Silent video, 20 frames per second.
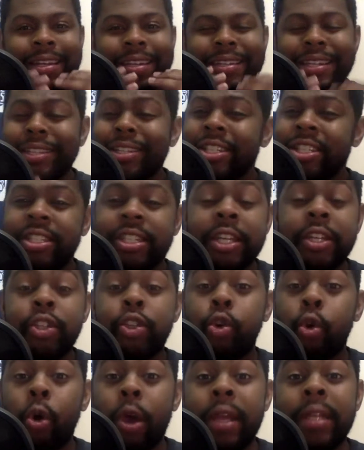This is
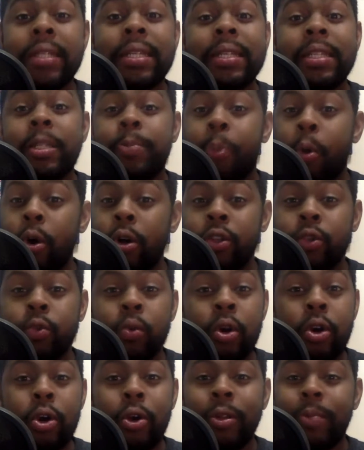Detroit Sports
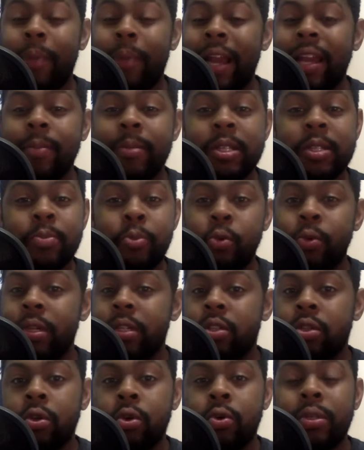World. My name is
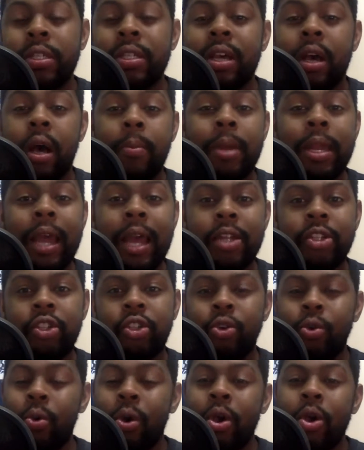Maurice Lewis coming at
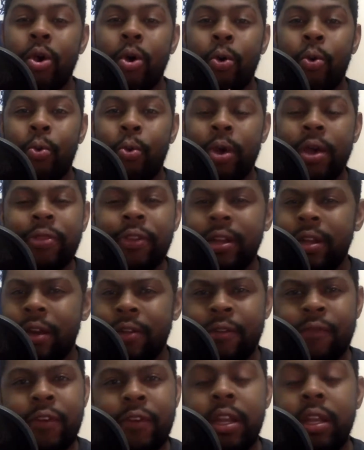you with
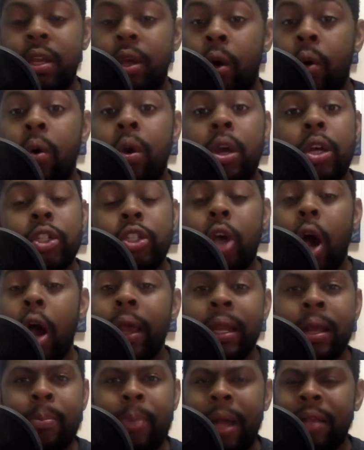another video
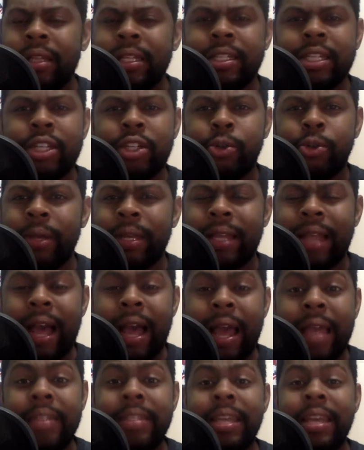talking about the Detroit
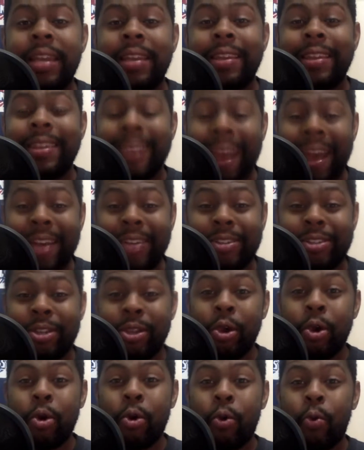Lions. And yes,
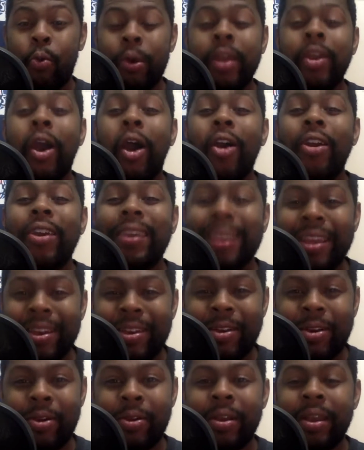we are
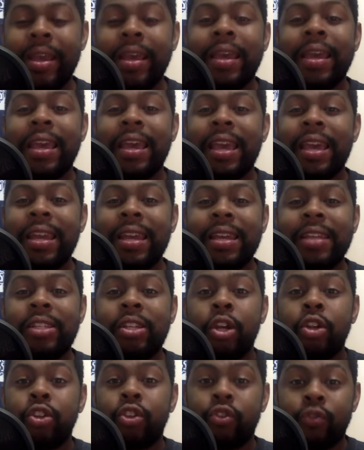here. It
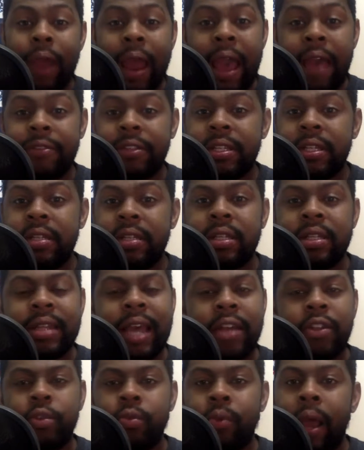is draft season.
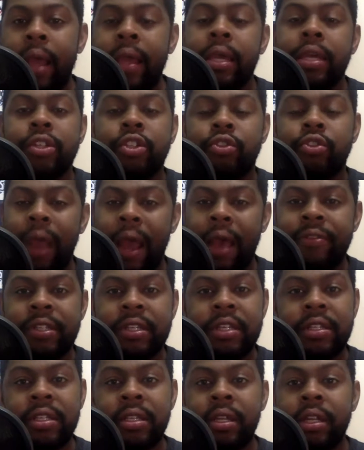That's right, it's draft
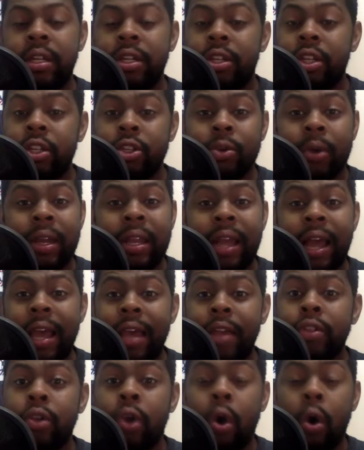season, and the Detroit
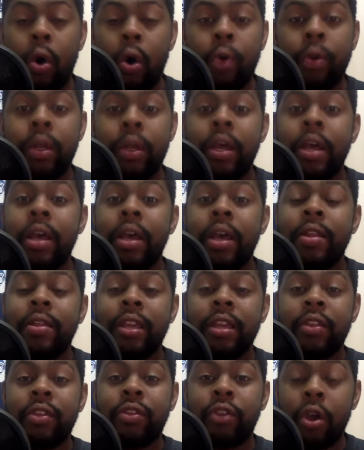Lions hold
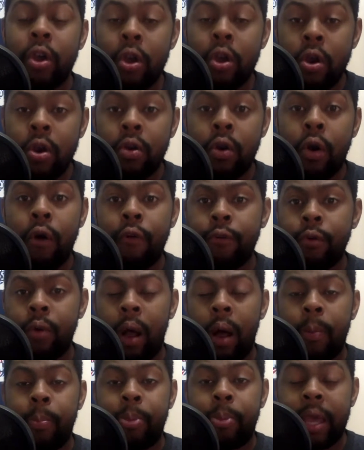the third
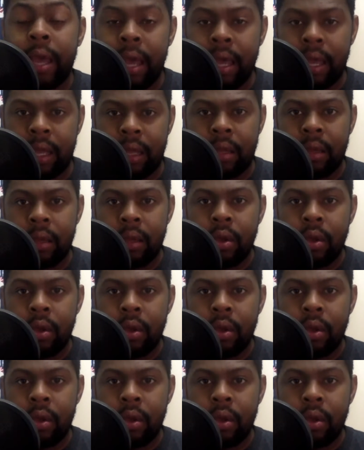overall pick.